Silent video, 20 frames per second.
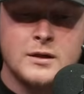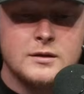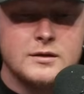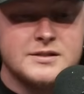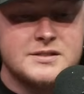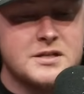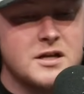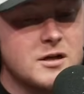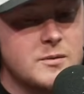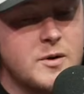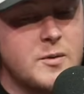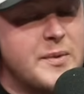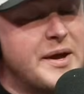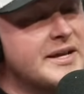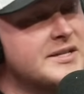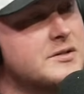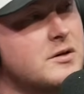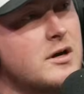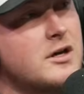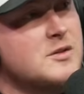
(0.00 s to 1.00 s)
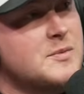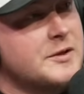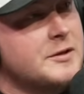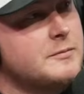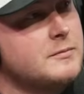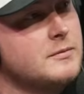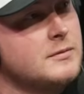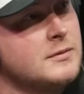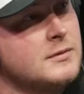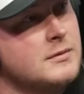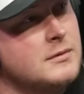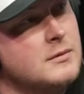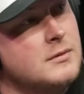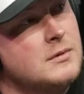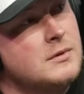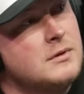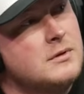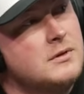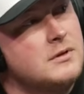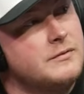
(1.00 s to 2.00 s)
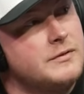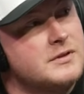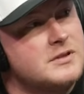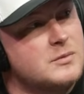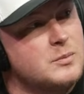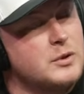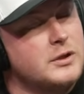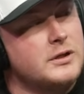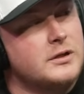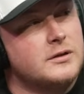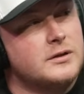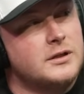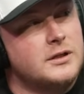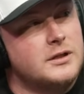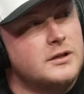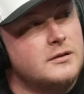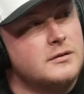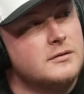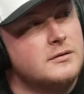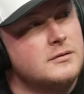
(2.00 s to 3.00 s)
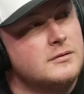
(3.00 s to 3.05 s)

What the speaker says: let's talk about Max Crosby, Defensive Player of the Year.